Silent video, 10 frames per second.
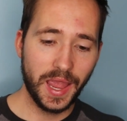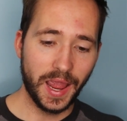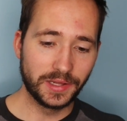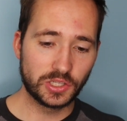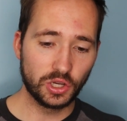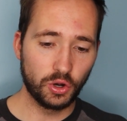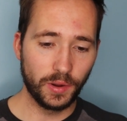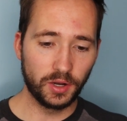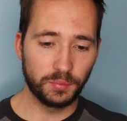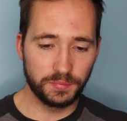And so
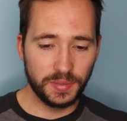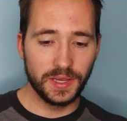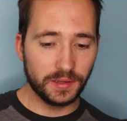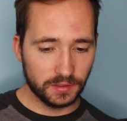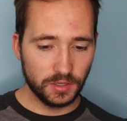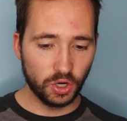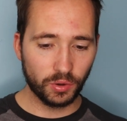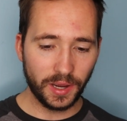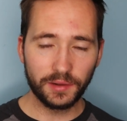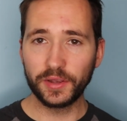it'll be, you know,
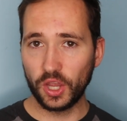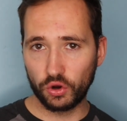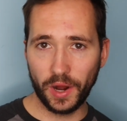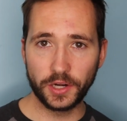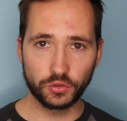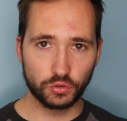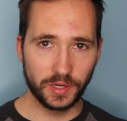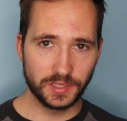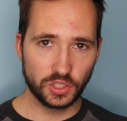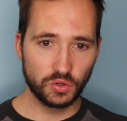kind of like a gradual
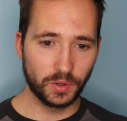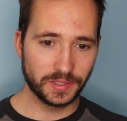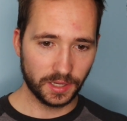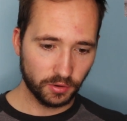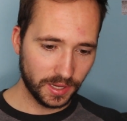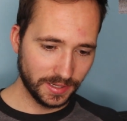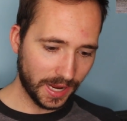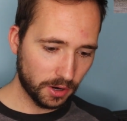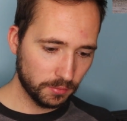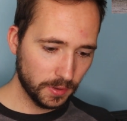transition where it's like, okay,
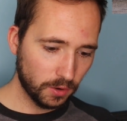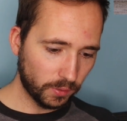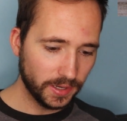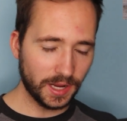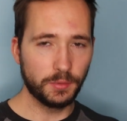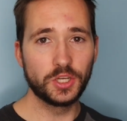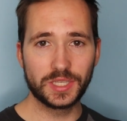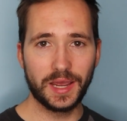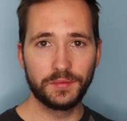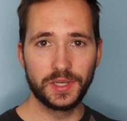now, right now we
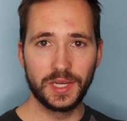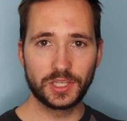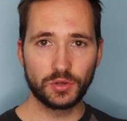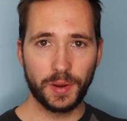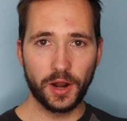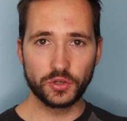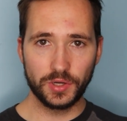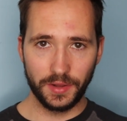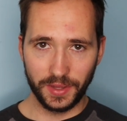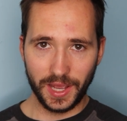just have the diesel
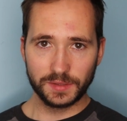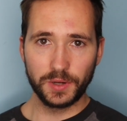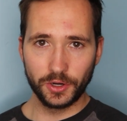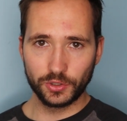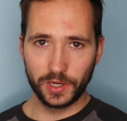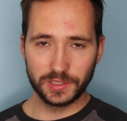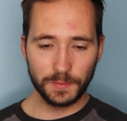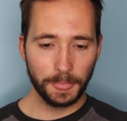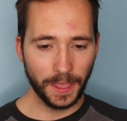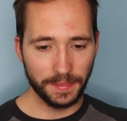powertrain and the gas powertrains,
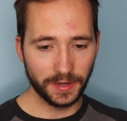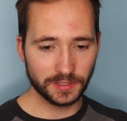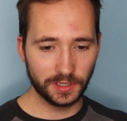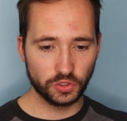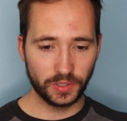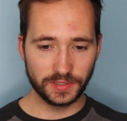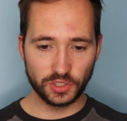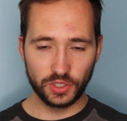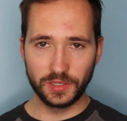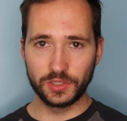and then it's going to
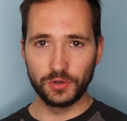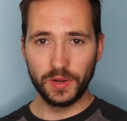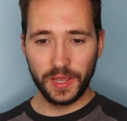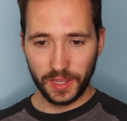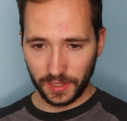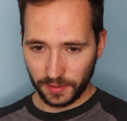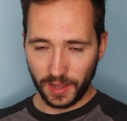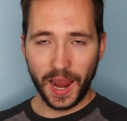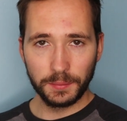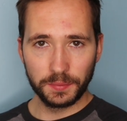transition into
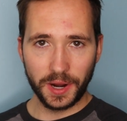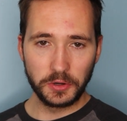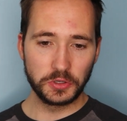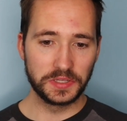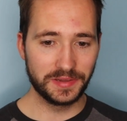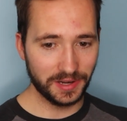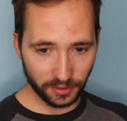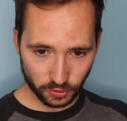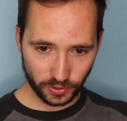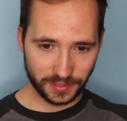hybrid powertrains. Then
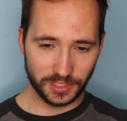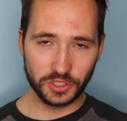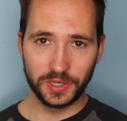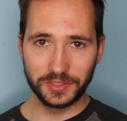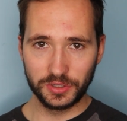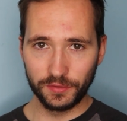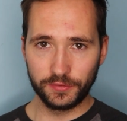it'll transition into